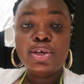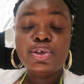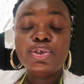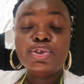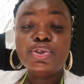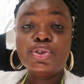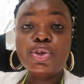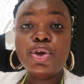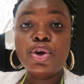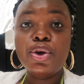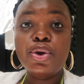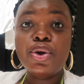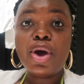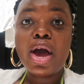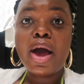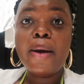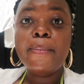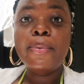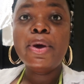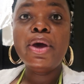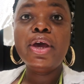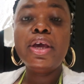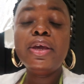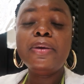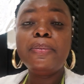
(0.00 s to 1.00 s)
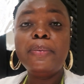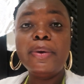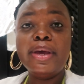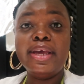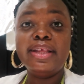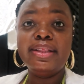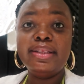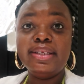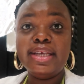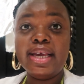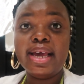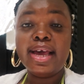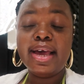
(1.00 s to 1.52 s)
So I'm
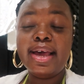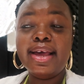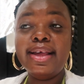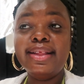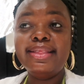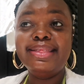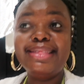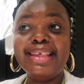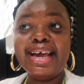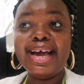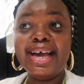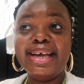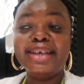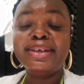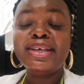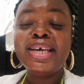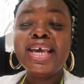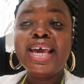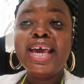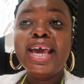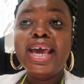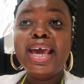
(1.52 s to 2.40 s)
hoping, yeah, that